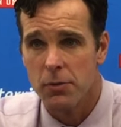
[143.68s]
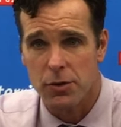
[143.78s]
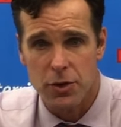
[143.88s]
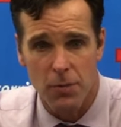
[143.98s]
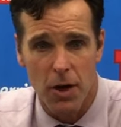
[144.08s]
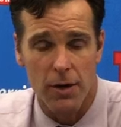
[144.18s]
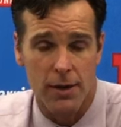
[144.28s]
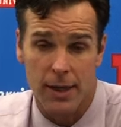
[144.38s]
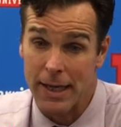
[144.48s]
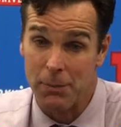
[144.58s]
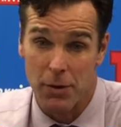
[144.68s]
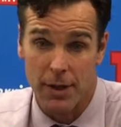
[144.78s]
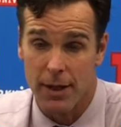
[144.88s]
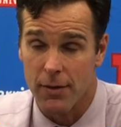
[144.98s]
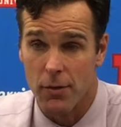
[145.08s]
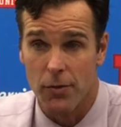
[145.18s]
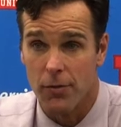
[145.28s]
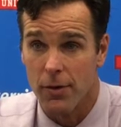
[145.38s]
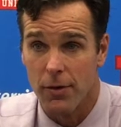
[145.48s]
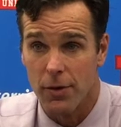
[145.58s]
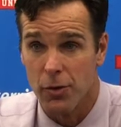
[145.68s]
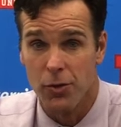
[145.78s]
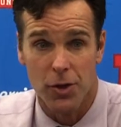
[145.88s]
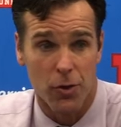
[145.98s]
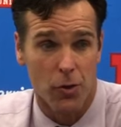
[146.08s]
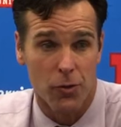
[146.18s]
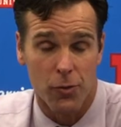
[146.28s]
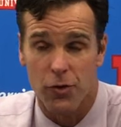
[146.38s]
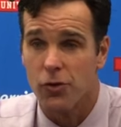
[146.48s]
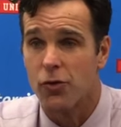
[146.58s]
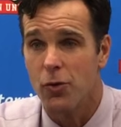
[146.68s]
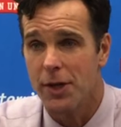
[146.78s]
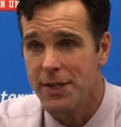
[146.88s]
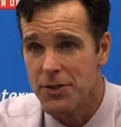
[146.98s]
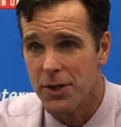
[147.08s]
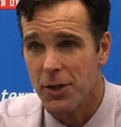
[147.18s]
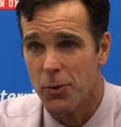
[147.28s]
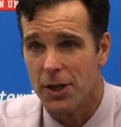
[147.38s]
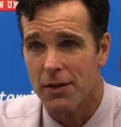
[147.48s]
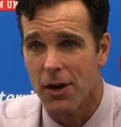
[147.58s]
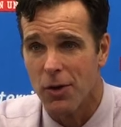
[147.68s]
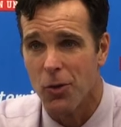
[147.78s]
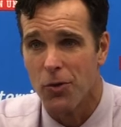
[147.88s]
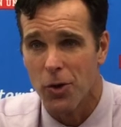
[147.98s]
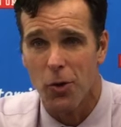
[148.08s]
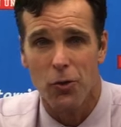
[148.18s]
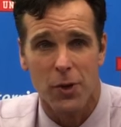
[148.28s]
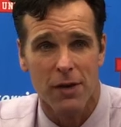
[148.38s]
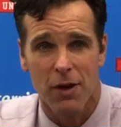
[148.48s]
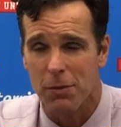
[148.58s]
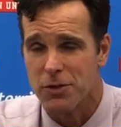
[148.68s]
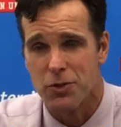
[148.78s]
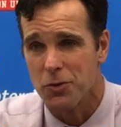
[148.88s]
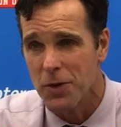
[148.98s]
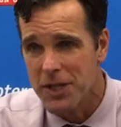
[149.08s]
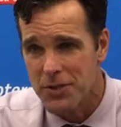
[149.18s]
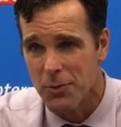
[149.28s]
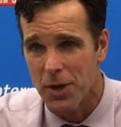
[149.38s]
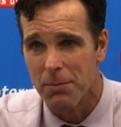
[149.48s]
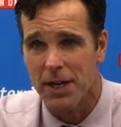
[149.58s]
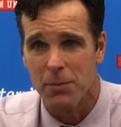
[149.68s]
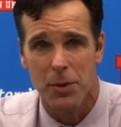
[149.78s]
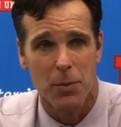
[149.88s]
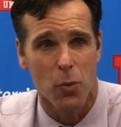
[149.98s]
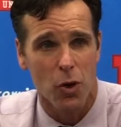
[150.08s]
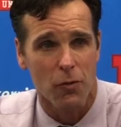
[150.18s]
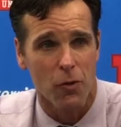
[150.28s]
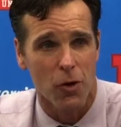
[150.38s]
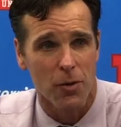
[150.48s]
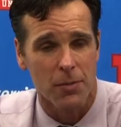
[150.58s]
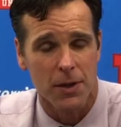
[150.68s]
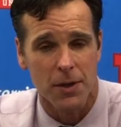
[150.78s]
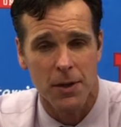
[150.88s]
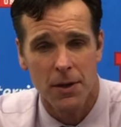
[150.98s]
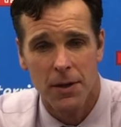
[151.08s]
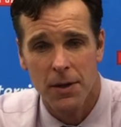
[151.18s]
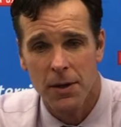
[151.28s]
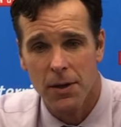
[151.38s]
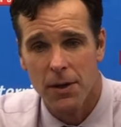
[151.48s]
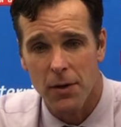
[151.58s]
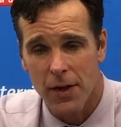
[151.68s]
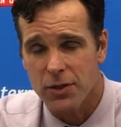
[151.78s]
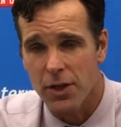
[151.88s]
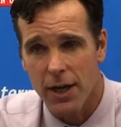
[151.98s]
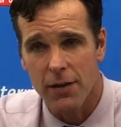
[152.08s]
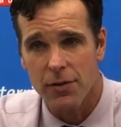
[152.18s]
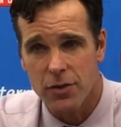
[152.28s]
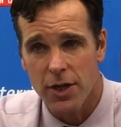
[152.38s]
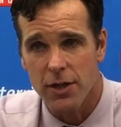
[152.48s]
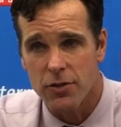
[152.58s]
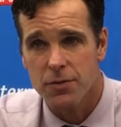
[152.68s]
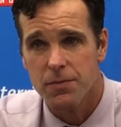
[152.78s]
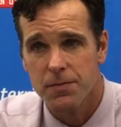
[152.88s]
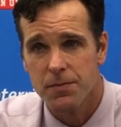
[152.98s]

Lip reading: were smart, and again, those, you know, the Union goals were just too easy. You know, the goals we give up are just too easy. We're not making people work for them. And, you know, that's going to have to change.